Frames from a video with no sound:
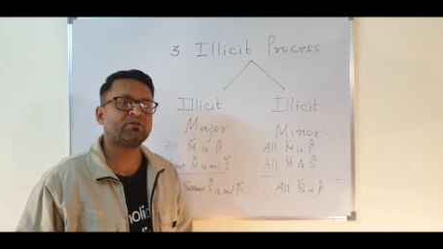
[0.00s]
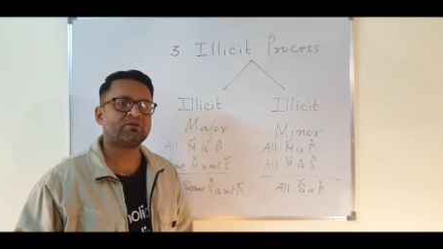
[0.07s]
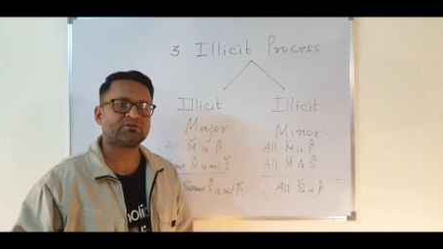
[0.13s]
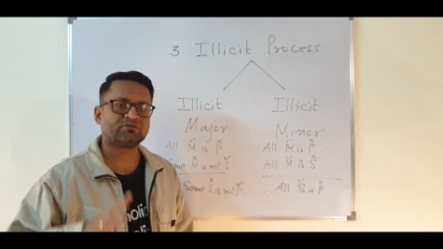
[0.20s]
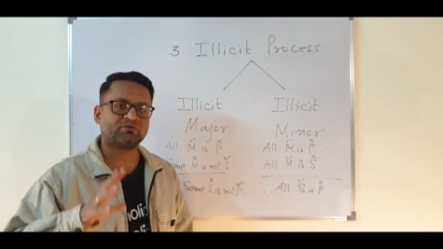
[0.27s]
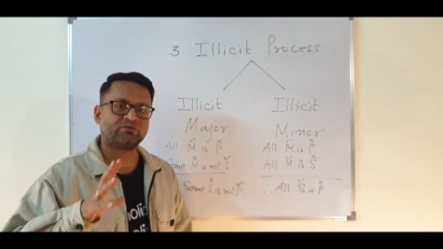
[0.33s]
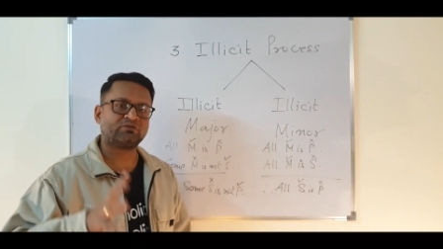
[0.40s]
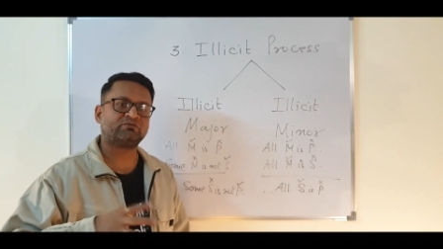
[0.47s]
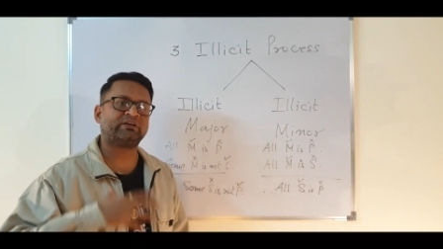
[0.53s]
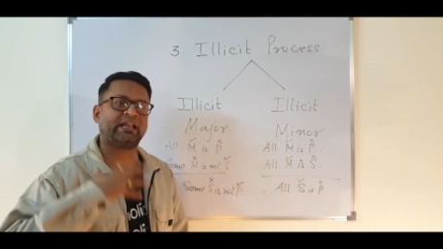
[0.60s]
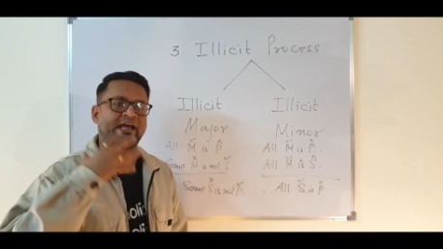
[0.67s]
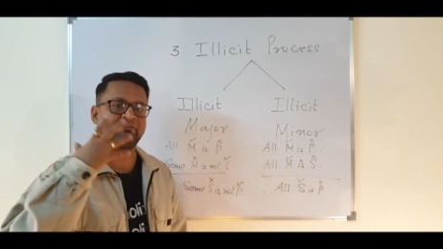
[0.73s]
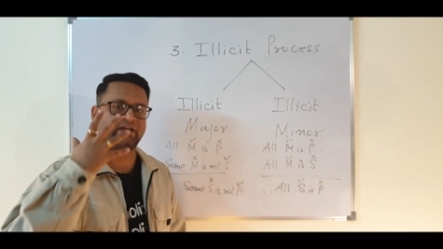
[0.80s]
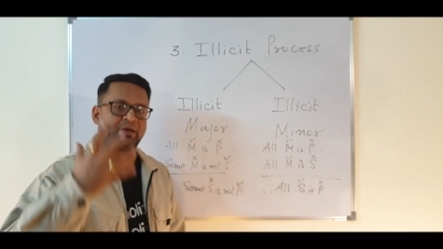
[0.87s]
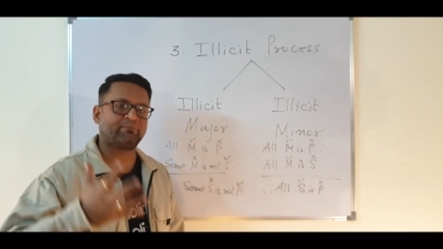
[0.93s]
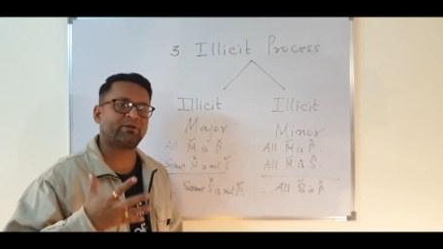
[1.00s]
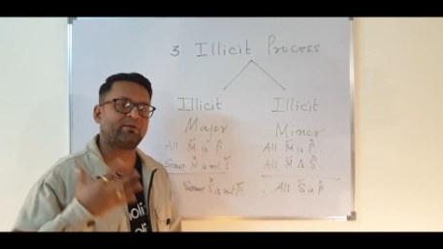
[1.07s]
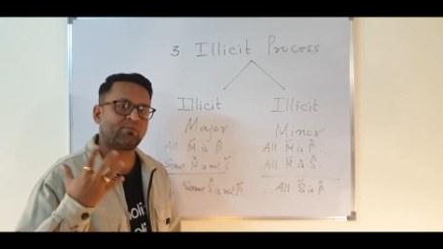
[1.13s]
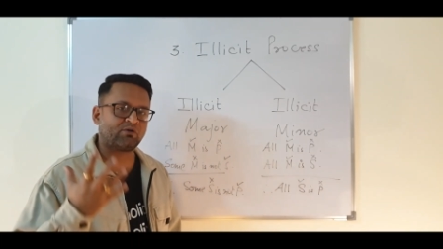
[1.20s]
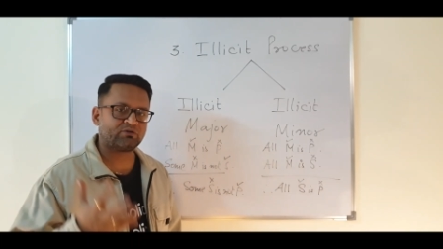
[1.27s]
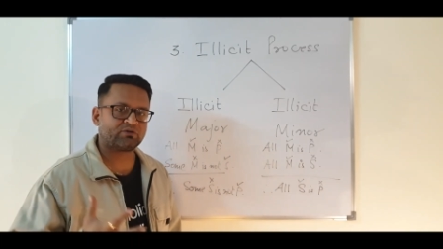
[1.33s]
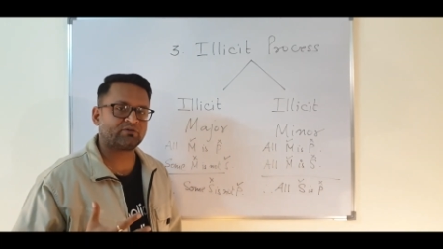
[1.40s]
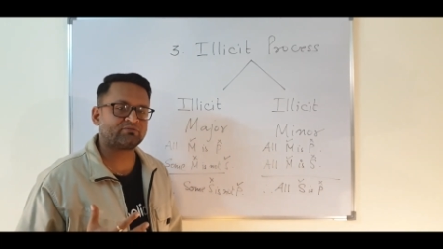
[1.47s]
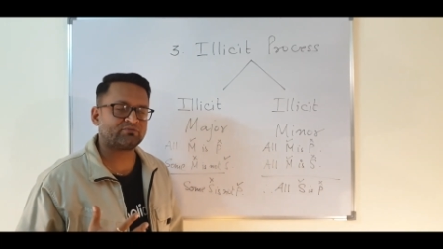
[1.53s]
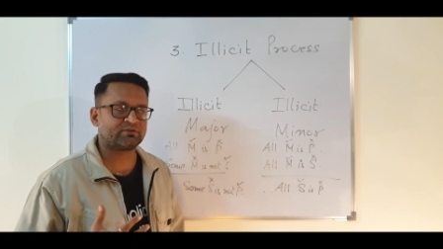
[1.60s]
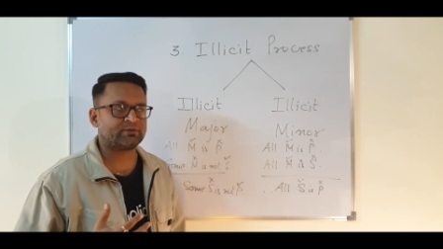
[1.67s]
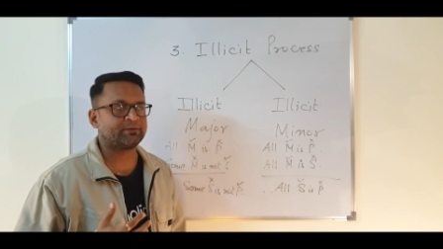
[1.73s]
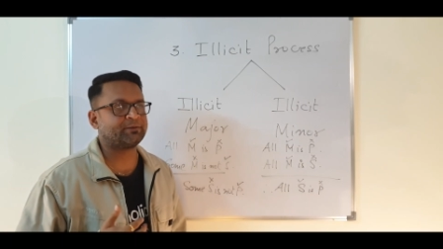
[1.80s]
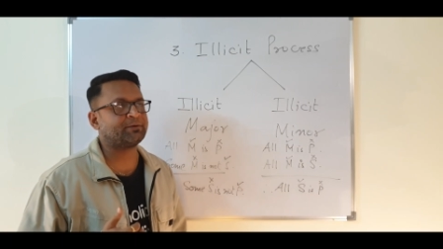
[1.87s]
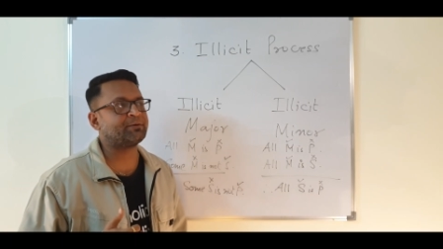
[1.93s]
So you will have ample amount
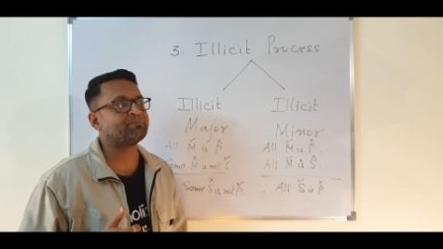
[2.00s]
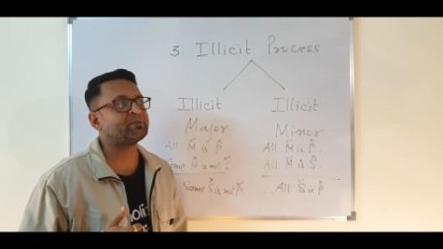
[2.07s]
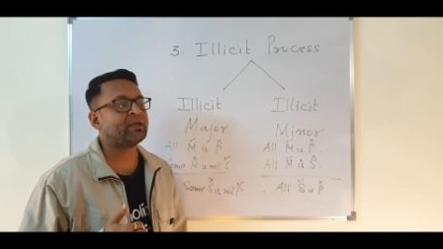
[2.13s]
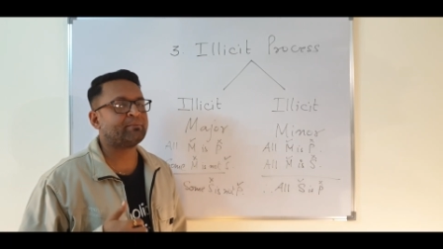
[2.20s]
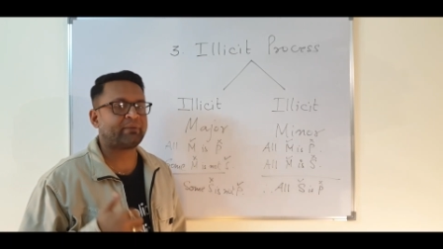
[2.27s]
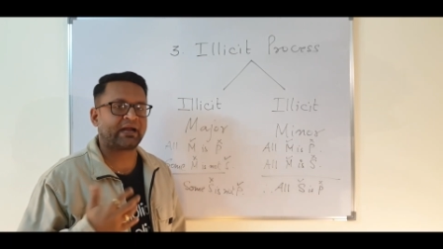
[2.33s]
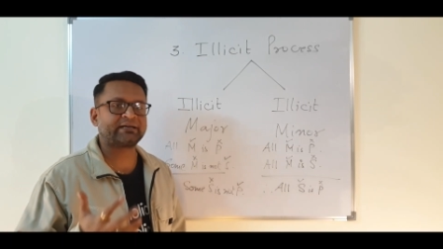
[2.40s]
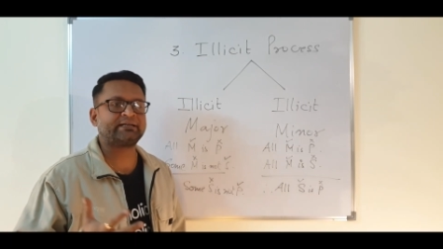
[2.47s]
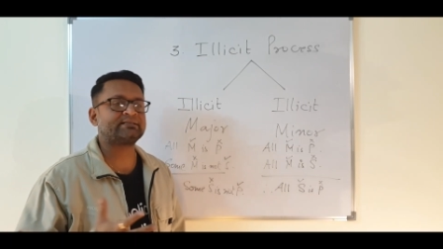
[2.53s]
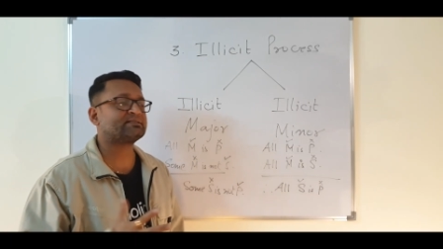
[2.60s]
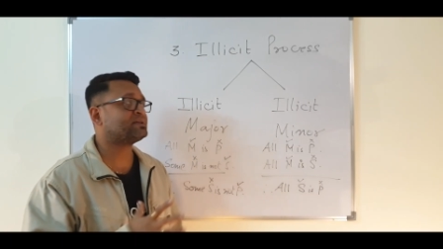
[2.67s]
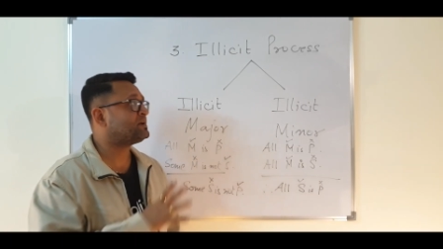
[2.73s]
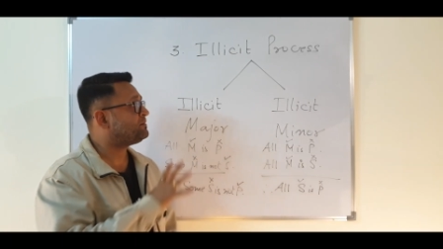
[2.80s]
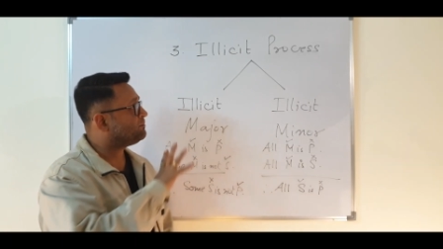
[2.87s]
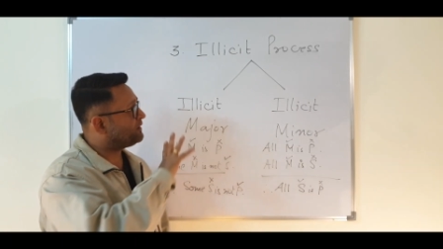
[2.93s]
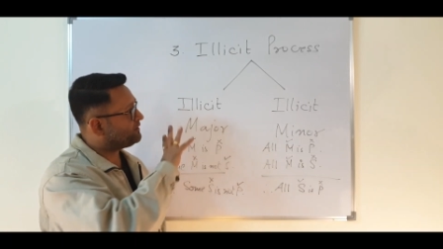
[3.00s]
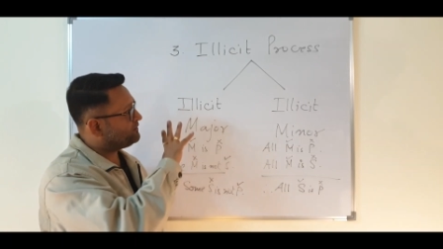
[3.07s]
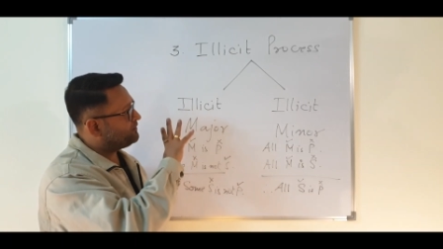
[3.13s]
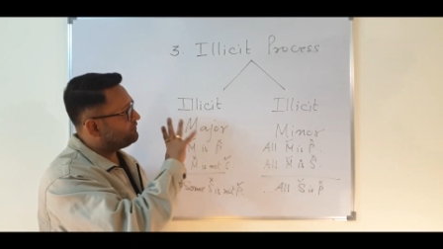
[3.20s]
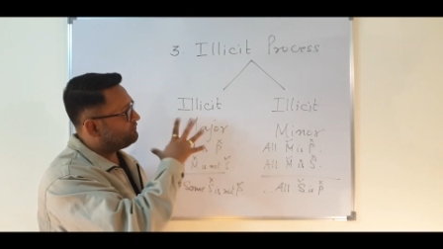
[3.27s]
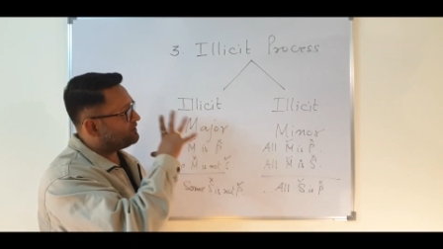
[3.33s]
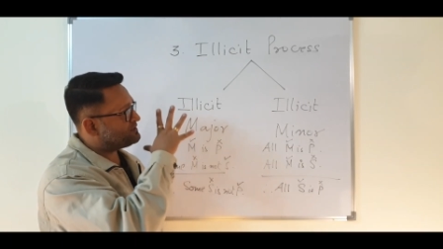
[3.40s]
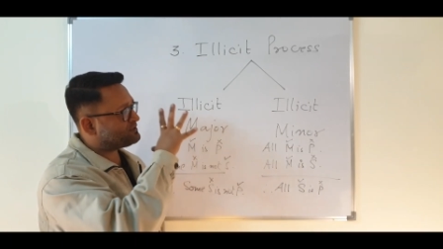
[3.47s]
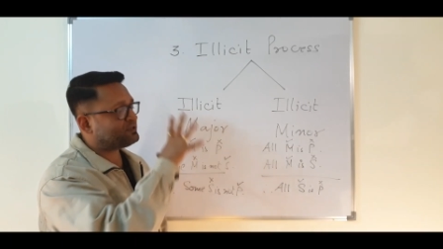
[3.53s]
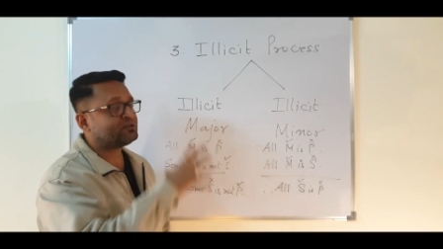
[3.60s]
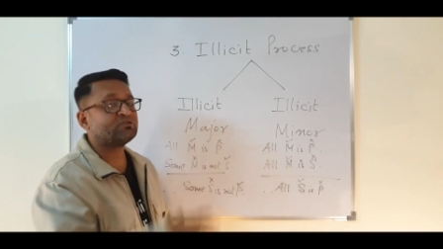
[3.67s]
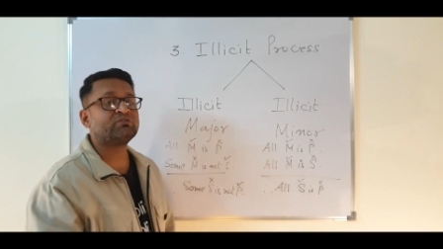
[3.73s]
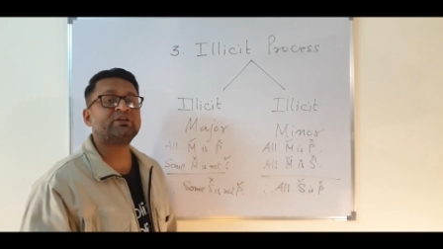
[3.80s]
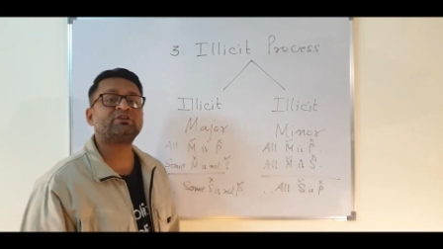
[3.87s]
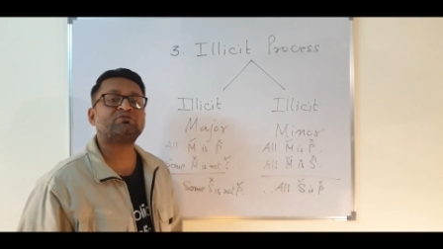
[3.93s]
of practice, but first
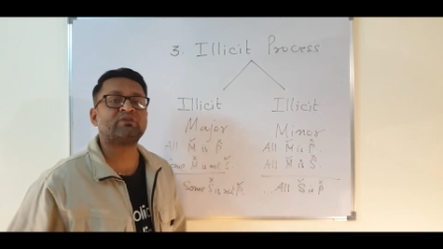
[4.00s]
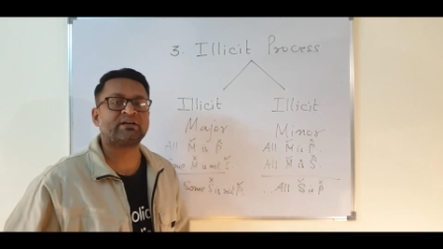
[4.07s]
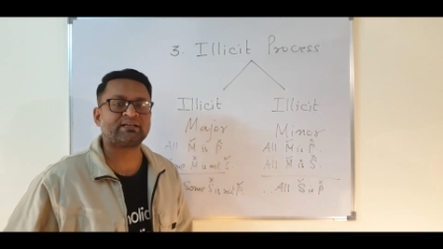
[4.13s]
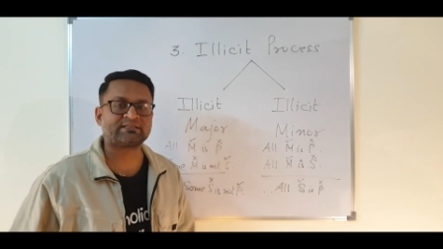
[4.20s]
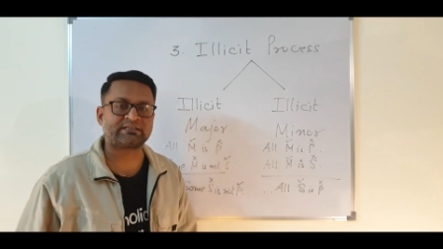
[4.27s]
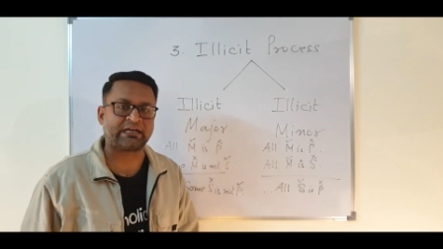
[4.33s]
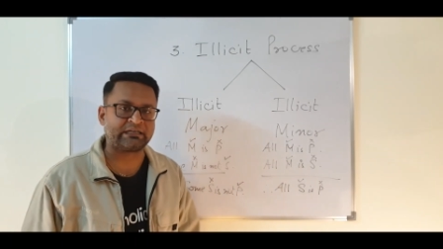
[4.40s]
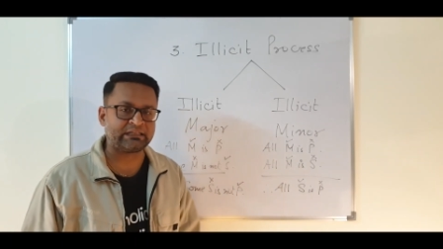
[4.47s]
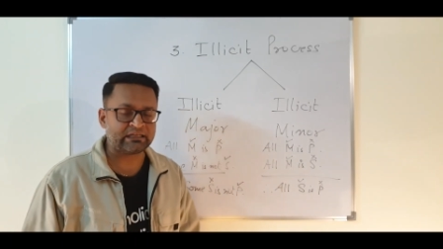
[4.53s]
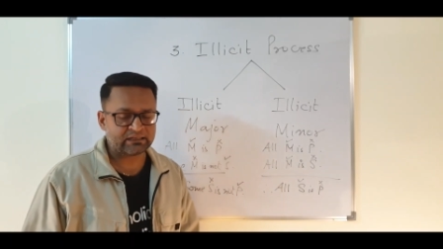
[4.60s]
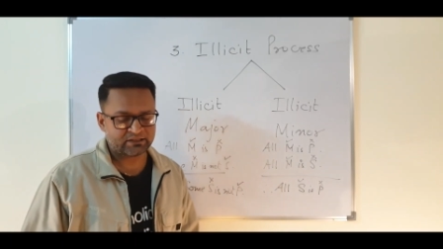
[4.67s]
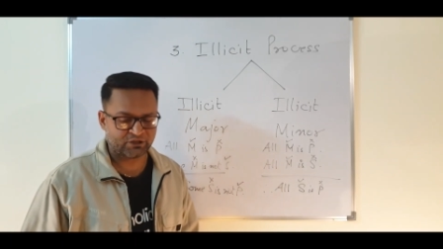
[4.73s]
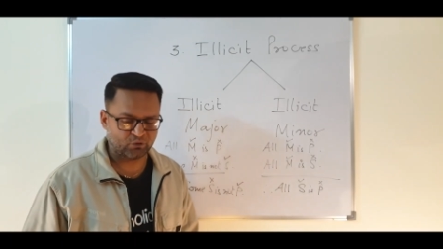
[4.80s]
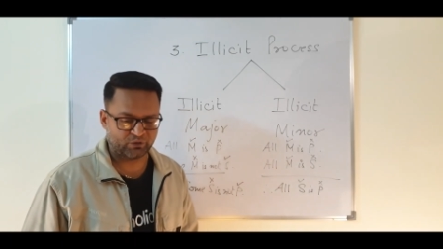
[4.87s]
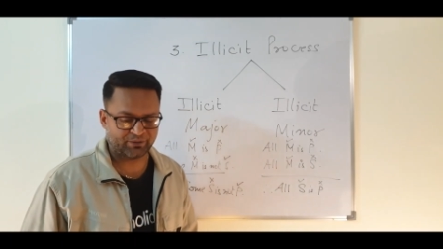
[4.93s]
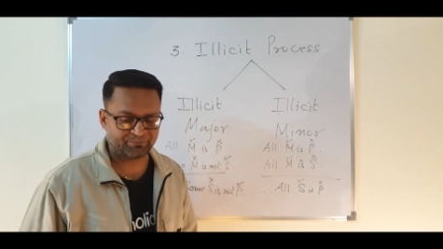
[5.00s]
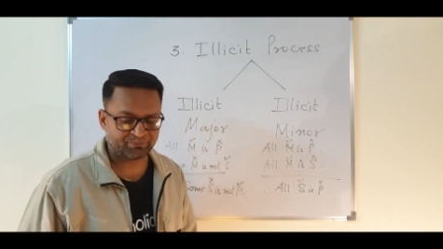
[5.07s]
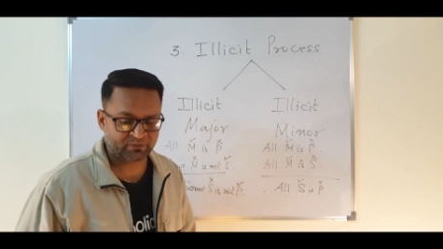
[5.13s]
you need to understand the theory.